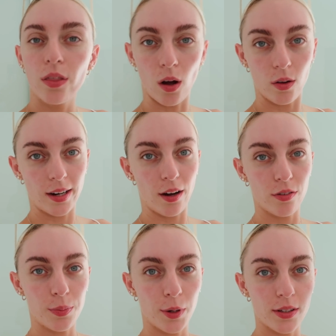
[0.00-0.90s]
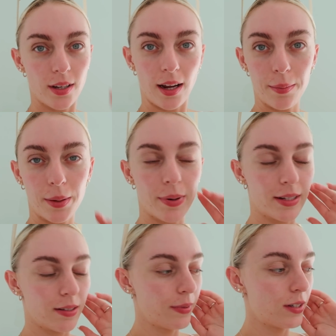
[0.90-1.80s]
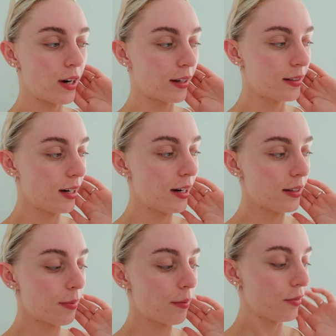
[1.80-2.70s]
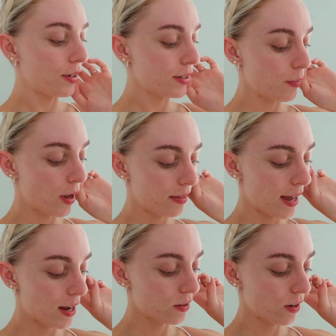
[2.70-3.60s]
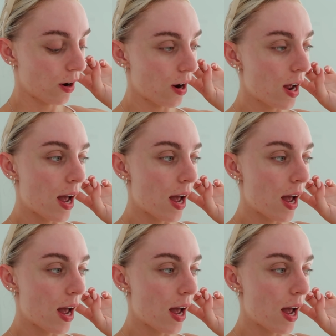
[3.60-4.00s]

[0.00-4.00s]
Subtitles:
the whole day off tomorrow so I can be present with Jackson and his mum for his birthday. So